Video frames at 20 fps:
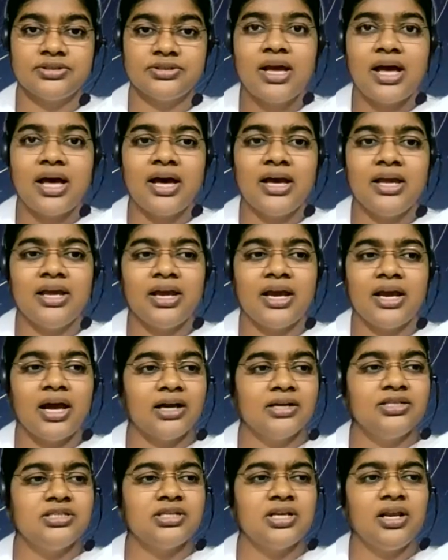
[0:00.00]
I
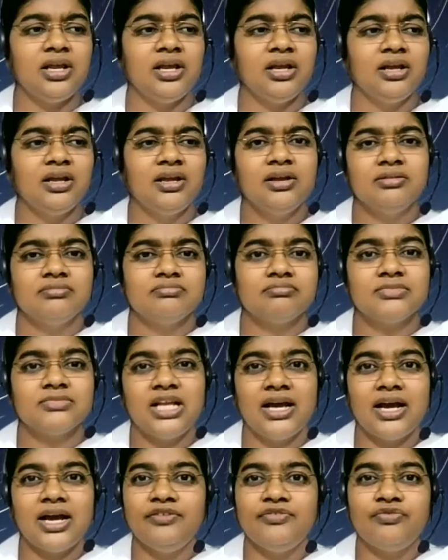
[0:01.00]
actually
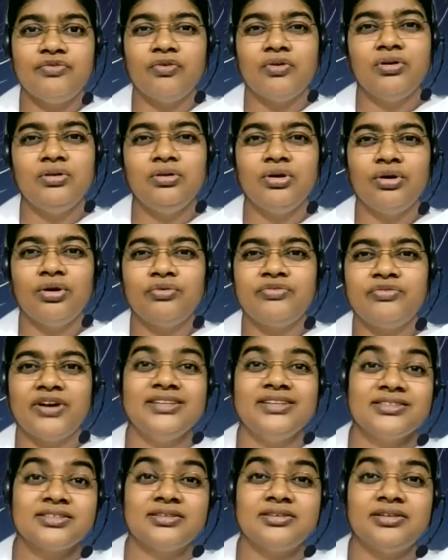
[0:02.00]
I fond of
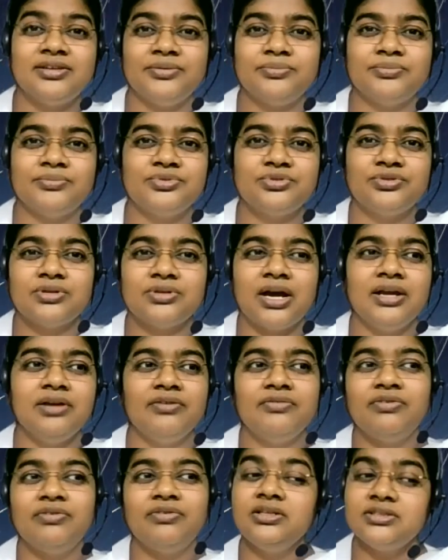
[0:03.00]
ice creams.
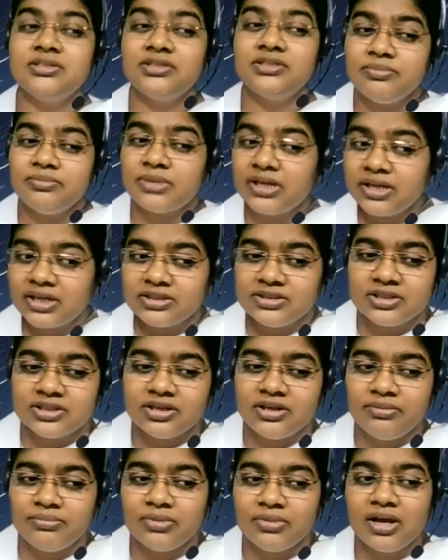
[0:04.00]
When I see my ice
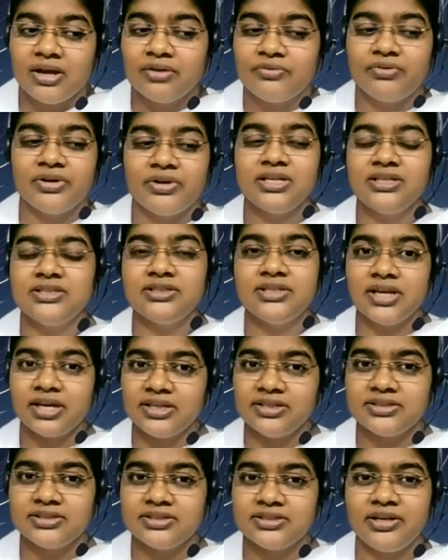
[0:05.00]
cream, when I see
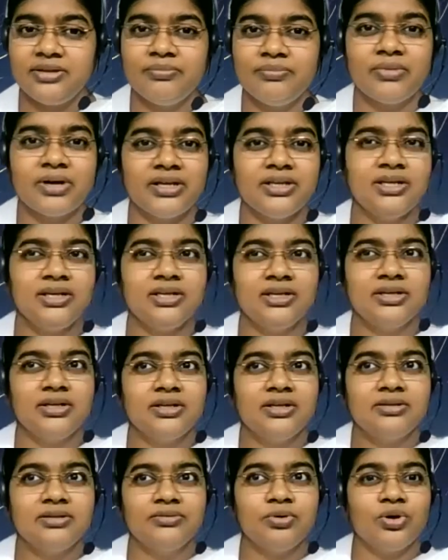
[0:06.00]
ice cream, my
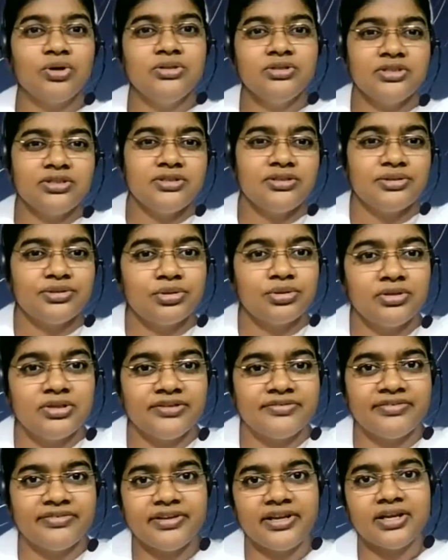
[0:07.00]
concentration
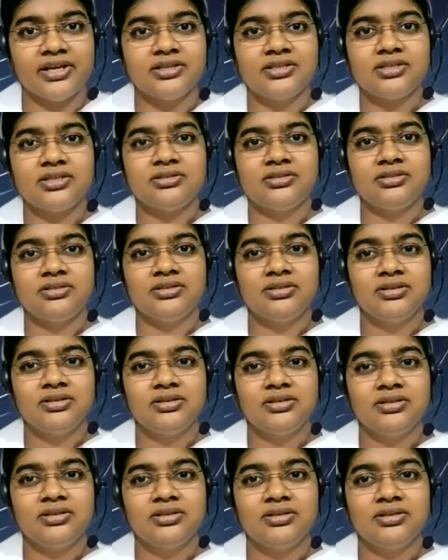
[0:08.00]
deviated.
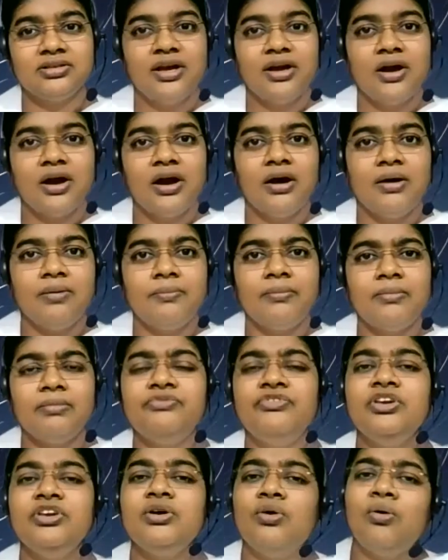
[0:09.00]

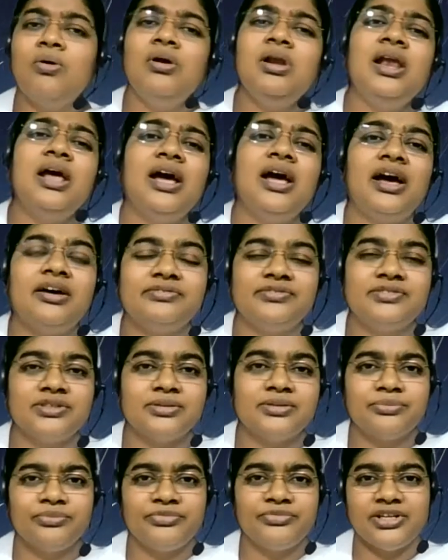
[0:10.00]
We all have
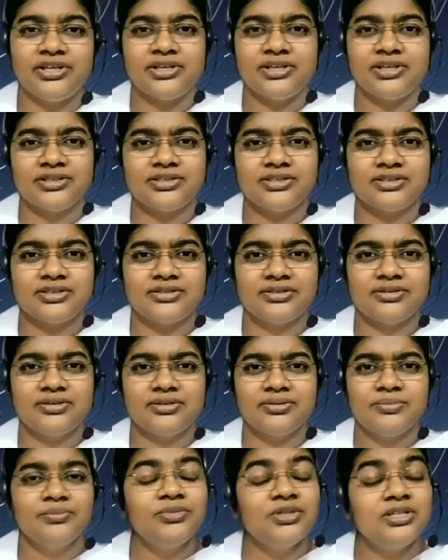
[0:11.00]
some weaknesses.
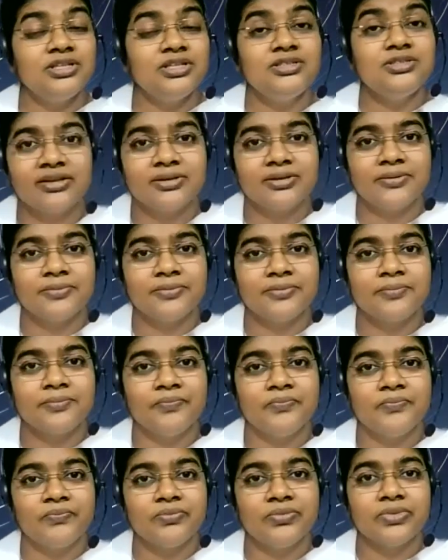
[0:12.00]
That's
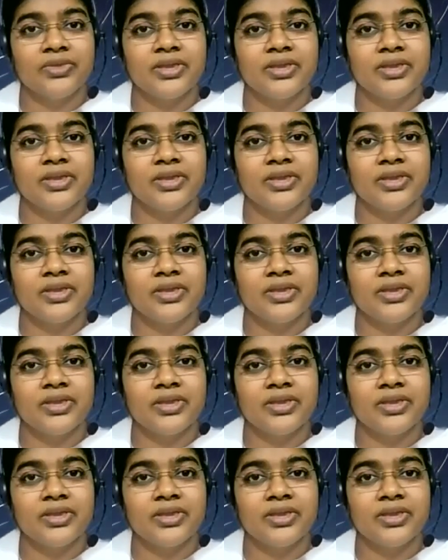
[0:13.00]
fine.